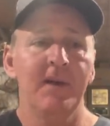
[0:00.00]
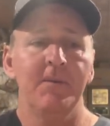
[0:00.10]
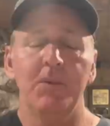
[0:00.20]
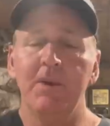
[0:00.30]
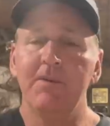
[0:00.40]

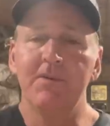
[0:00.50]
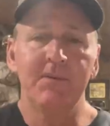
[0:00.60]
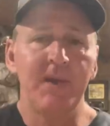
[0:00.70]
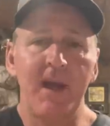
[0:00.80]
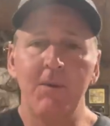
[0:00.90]

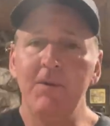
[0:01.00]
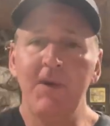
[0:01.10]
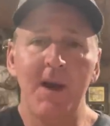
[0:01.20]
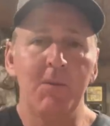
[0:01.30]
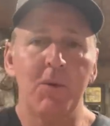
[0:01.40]

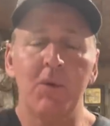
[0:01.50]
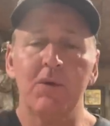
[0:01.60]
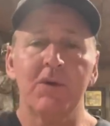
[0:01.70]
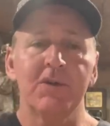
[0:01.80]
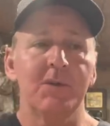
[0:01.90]
got more
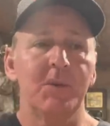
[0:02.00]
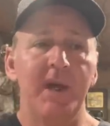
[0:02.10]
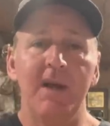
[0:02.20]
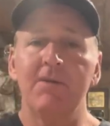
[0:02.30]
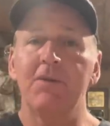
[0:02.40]
orders than we
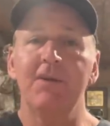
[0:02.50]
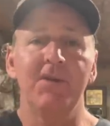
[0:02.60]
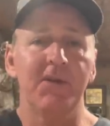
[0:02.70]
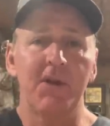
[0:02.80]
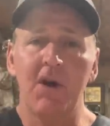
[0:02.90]
ever
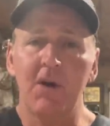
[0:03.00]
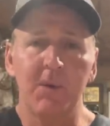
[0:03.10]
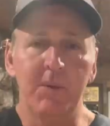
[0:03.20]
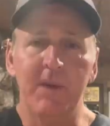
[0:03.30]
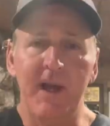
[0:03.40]
even thought
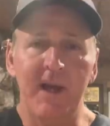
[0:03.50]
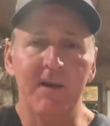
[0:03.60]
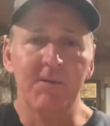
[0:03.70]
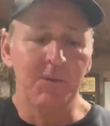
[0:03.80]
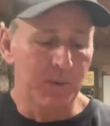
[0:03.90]
we would
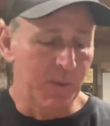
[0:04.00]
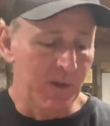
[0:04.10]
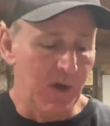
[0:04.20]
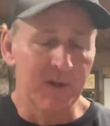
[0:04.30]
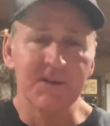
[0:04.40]
have when we
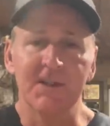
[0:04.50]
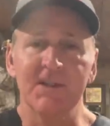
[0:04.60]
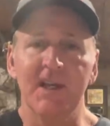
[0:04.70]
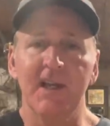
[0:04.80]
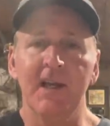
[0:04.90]
launched this
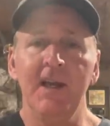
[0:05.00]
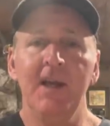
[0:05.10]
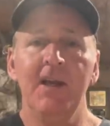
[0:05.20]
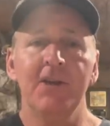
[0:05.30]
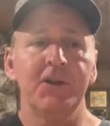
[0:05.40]
thing.
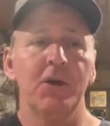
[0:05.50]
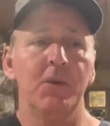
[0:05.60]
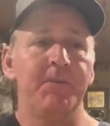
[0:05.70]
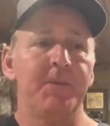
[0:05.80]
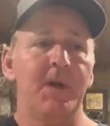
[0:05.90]

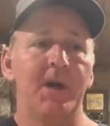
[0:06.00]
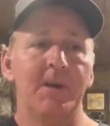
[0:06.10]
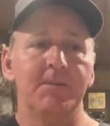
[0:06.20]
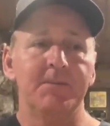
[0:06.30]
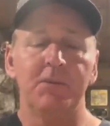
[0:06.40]
So,
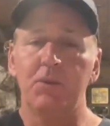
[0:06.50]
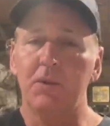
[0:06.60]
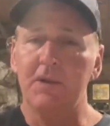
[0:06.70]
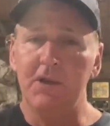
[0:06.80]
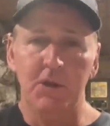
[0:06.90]

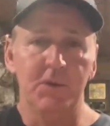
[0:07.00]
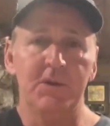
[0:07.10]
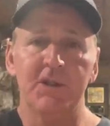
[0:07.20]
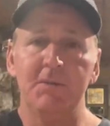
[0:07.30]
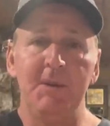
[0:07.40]
you know,
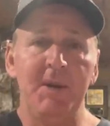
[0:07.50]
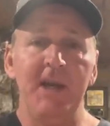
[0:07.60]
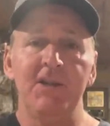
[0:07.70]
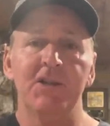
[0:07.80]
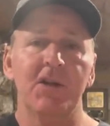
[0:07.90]
just be
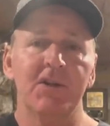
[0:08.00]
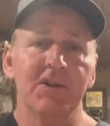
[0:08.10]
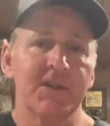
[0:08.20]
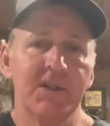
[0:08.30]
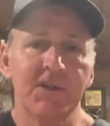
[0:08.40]
patient on
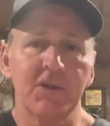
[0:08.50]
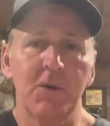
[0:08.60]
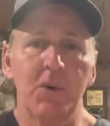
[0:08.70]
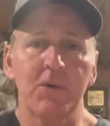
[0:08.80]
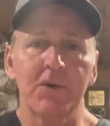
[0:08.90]
this initial
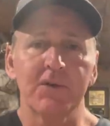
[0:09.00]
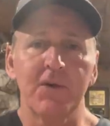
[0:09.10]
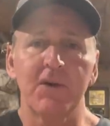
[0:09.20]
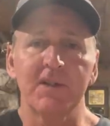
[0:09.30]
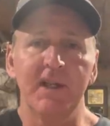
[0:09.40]
order as
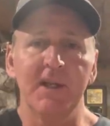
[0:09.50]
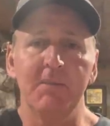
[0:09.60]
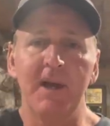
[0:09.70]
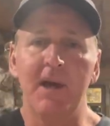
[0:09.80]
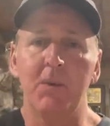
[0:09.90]
far as getting
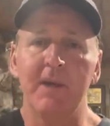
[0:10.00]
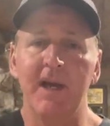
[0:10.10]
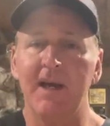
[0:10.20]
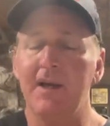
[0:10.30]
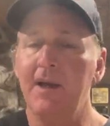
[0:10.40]
them out. We
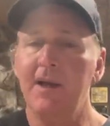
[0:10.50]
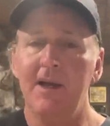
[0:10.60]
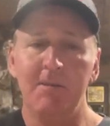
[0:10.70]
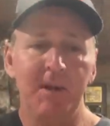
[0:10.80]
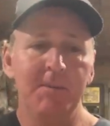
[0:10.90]
got
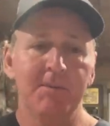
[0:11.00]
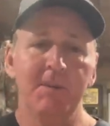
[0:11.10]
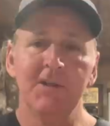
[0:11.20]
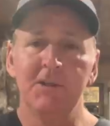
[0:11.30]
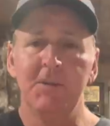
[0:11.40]
a
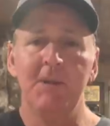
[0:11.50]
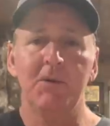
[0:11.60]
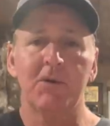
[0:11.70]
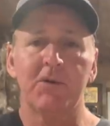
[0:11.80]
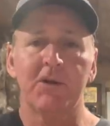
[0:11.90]
bunch of
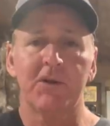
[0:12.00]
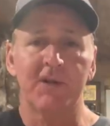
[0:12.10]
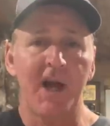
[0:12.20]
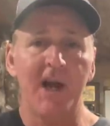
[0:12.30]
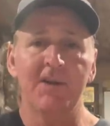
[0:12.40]
people that are
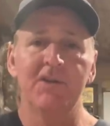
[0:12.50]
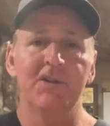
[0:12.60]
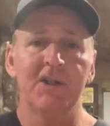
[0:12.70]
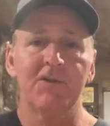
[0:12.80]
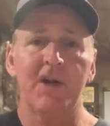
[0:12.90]
tying the
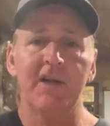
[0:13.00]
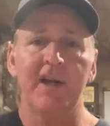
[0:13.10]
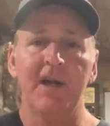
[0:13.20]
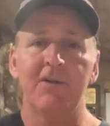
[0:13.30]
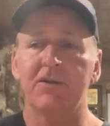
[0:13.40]
jigs right
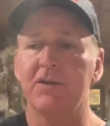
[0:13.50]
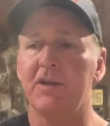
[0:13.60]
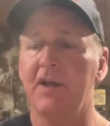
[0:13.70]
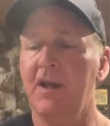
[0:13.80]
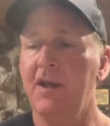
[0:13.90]
now. There's
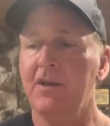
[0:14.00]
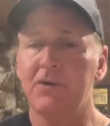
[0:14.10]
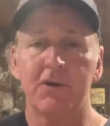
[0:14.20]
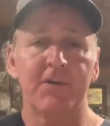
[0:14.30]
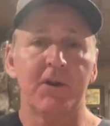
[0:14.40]
a
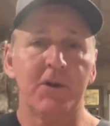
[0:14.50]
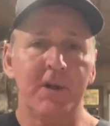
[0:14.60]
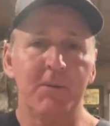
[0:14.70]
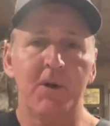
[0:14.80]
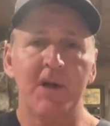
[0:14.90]
sort of a
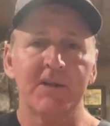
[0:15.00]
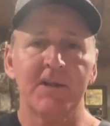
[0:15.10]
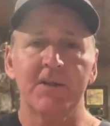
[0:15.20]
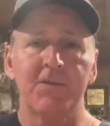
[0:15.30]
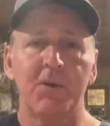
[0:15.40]
learning
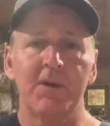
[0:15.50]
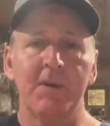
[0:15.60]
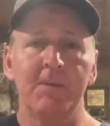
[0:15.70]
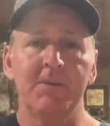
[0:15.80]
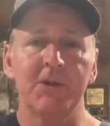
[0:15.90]
process for
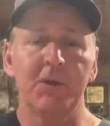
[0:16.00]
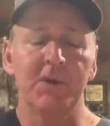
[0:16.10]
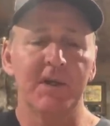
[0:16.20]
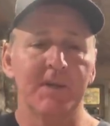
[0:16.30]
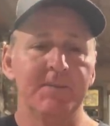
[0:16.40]
them.
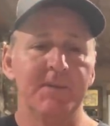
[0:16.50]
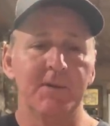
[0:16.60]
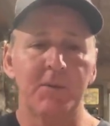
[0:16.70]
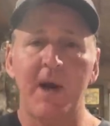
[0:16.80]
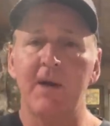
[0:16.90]
So
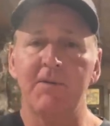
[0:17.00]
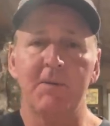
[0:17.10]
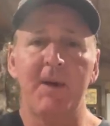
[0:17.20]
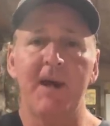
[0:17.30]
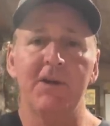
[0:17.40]
right off the
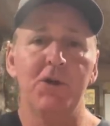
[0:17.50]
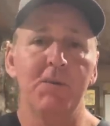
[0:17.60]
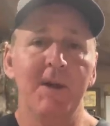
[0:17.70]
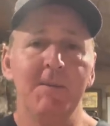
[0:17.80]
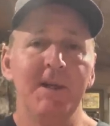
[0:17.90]
bat, you know, it
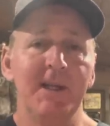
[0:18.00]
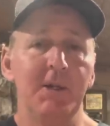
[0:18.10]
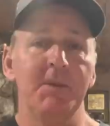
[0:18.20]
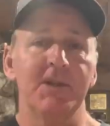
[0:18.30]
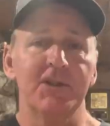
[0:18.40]
may be a little
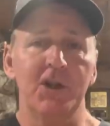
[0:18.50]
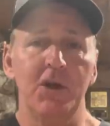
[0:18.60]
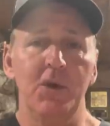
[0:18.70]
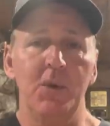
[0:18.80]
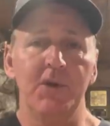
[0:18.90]
bit
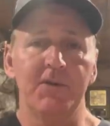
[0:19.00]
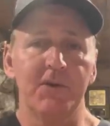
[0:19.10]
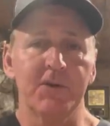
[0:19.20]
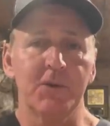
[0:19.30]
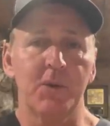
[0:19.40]
slow on the
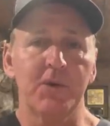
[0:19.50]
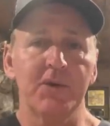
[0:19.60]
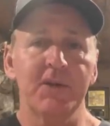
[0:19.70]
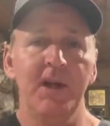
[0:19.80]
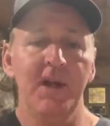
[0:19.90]
first
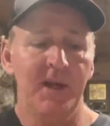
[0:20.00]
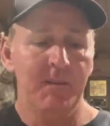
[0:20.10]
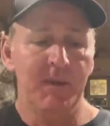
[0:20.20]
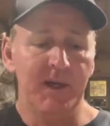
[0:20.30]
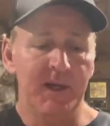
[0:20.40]
orders.
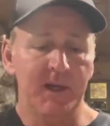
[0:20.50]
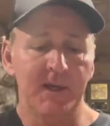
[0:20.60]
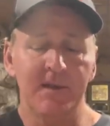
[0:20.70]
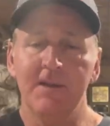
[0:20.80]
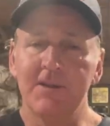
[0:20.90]

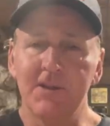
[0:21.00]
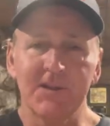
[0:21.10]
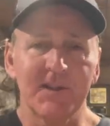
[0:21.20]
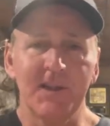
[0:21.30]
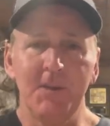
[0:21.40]
But it's
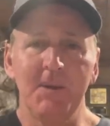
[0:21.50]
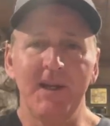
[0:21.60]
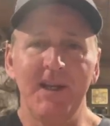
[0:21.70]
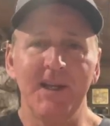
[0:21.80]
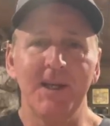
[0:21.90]
just a little bit
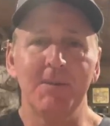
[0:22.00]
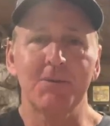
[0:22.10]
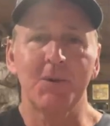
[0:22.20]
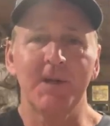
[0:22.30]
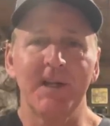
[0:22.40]
of hiccups.
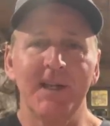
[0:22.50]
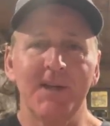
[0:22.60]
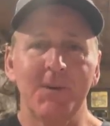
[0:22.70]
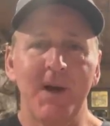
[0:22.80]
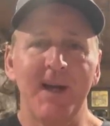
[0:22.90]
We're going to get
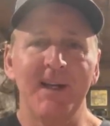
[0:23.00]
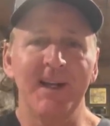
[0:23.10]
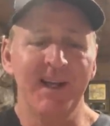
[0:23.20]
it right